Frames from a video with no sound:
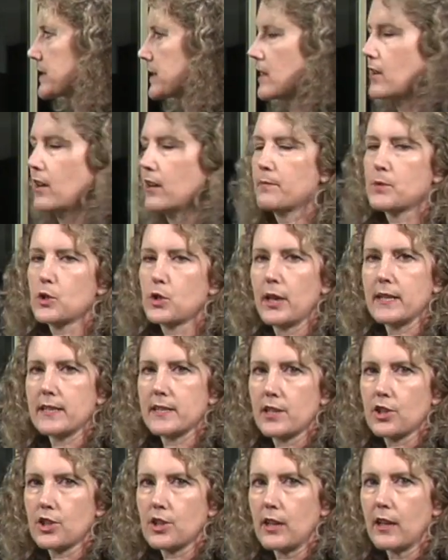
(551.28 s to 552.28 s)
then I'm
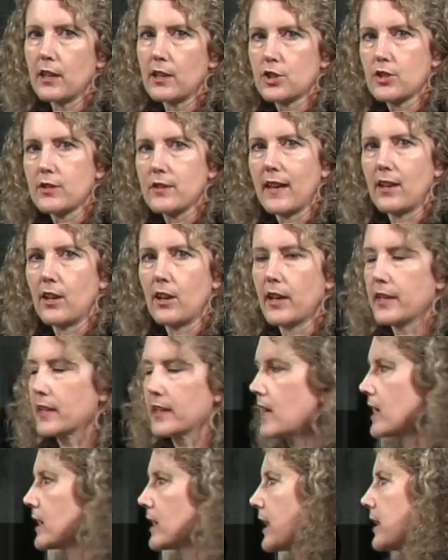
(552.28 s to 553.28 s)
transitioning to that lighter
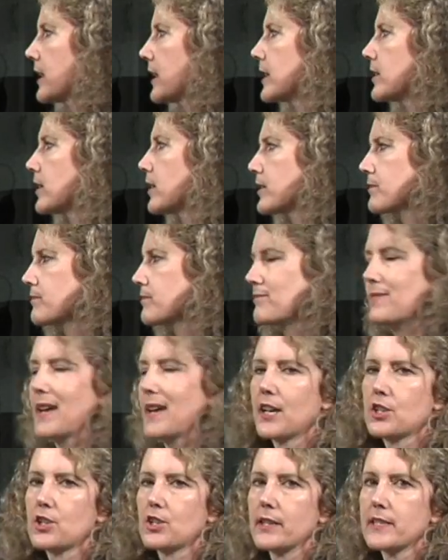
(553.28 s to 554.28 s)
colour and I
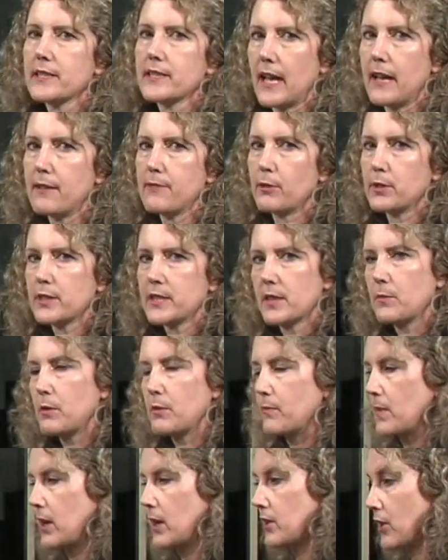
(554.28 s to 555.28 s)
actually save on some
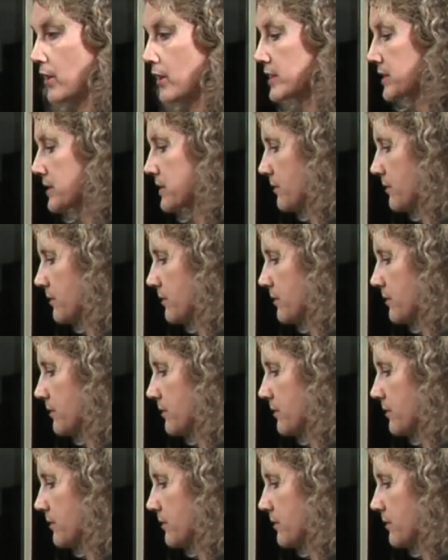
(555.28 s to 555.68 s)
of my nice